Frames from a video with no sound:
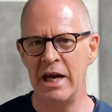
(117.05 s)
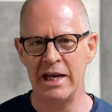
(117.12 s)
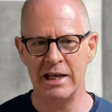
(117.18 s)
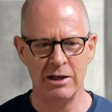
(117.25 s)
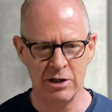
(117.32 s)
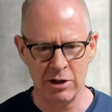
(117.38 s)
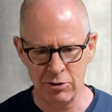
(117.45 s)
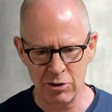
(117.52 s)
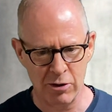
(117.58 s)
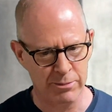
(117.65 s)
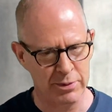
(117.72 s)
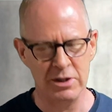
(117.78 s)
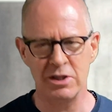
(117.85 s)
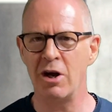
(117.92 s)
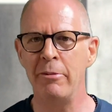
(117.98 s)
you know, you're
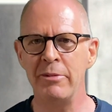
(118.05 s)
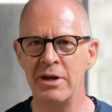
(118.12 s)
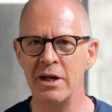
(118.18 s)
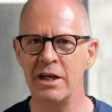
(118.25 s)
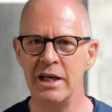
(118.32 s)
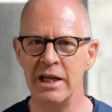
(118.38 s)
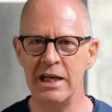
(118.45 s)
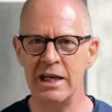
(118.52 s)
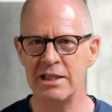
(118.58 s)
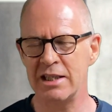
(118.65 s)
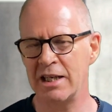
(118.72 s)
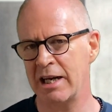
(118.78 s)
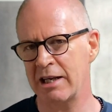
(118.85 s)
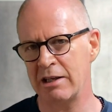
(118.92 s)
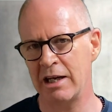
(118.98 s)
predominantly
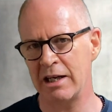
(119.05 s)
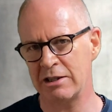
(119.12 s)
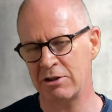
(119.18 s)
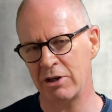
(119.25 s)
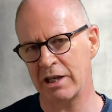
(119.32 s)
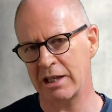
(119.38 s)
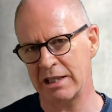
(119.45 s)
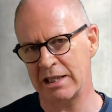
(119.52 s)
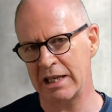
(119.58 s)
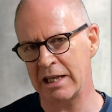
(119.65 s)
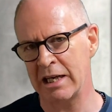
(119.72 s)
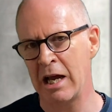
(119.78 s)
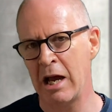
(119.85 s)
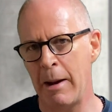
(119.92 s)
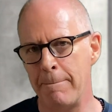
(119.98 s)

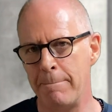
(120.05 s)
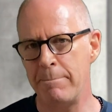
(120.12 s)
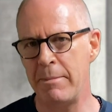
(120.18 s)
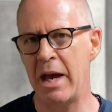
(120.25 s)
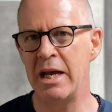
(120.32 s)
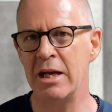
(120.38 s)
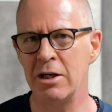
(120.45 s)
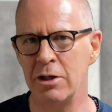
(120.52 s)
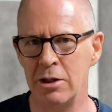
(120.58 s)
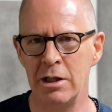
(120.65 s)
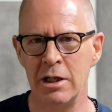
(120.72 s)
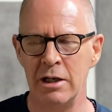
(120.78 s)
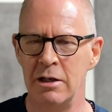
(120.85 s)
attracting male